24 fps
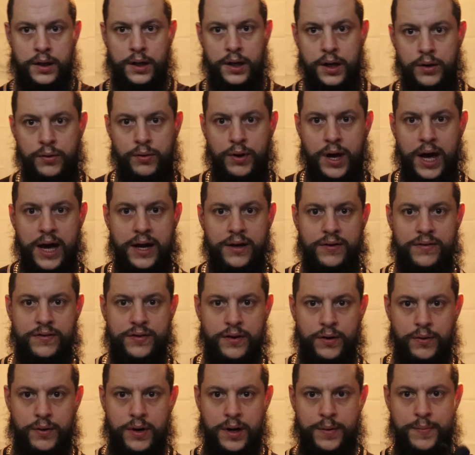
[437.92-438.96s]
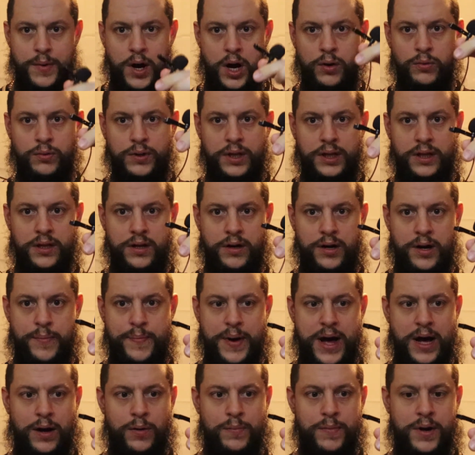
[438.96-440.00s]
Okay, so I'm holding the
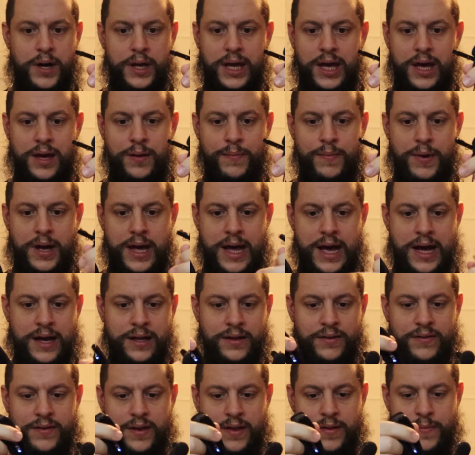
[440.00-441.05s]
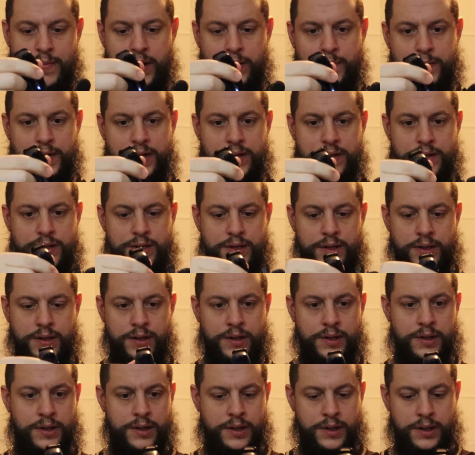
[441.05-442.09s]
lapel mic in my hands at the moment.
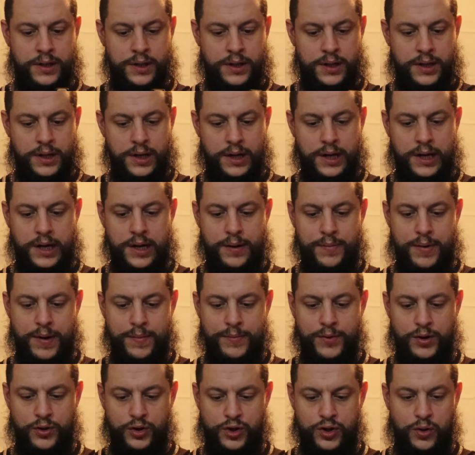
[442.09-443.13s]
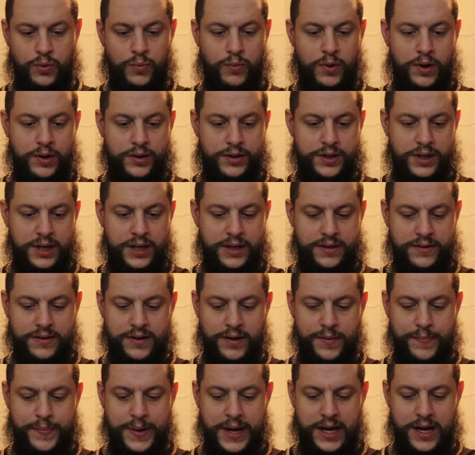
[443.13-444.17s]
I'm not sure what it's
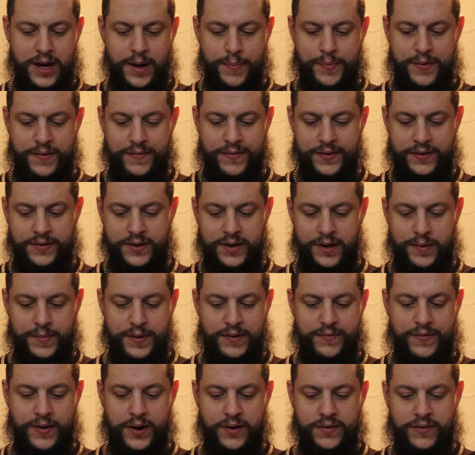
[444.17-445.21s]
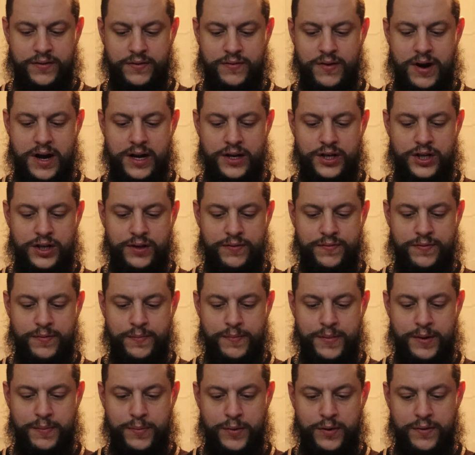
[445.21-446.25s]
going to pick up, if it's going to be very scratchy from
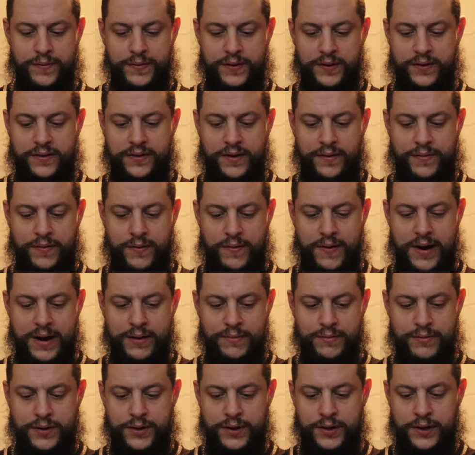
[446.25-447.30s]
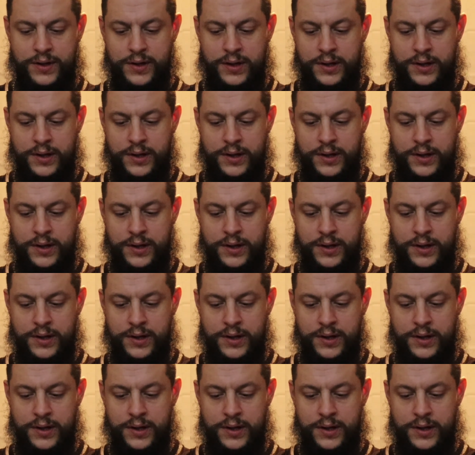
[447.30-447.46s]
me moving stuff around.